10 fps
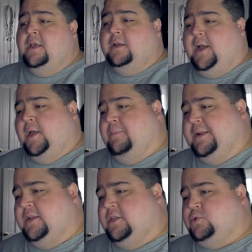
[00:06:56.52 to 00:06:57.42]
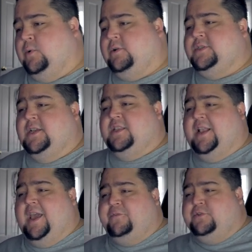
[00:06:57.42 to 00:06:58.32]
Kyle Bennett on Twitter said that
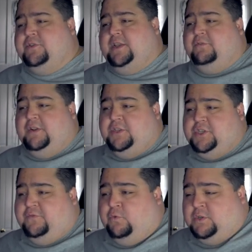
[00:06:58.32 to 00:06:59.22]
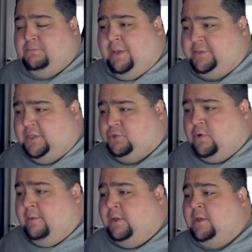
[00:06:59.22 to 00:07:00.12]
after the NVIDIA GeForce melting
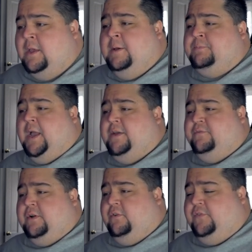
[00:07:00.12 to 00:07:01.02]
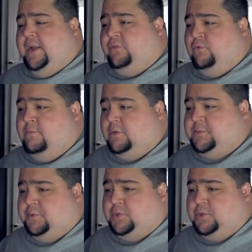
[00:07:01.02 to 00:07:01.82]
drama, I have verified through multiple